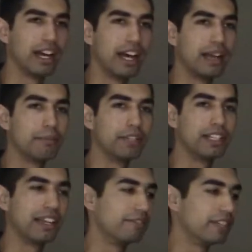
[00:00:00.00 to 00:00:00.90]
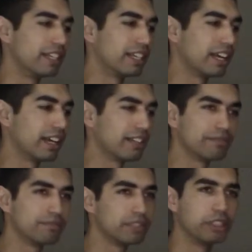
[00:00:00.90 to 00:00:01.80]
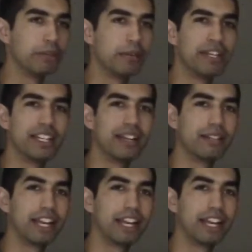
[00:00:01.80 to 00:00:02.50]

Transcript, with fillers: I am an NVIDIA guy. You may be an